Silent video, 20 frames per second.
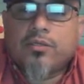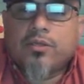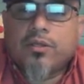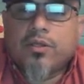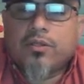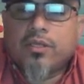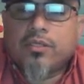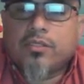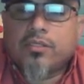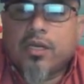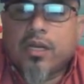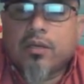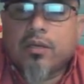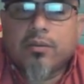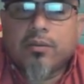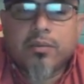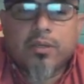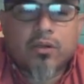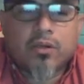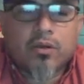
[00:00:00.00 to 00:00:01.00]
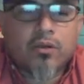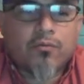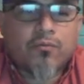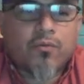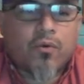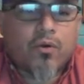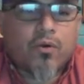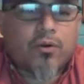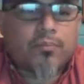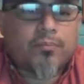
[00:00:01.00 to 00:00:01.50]
these are the things that I'm going to
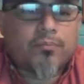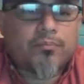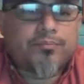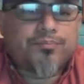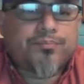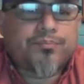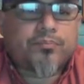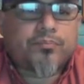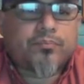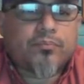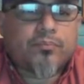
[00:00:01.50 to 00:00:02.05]
be looking for.